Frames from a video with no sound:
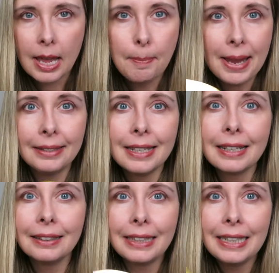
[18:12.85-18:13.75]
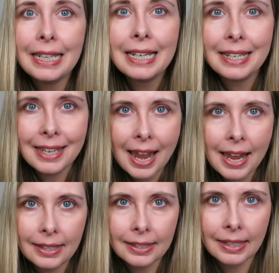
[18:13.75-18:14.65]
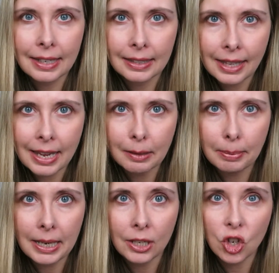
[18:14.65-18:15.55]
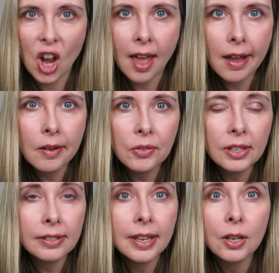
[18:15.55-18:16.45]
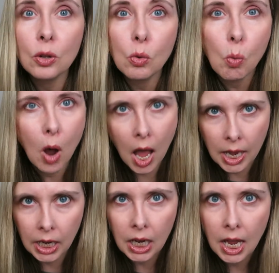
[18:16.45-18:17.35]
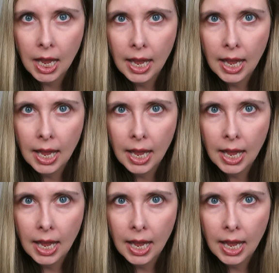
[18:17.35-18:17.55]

It basically tastes like peach. Every single one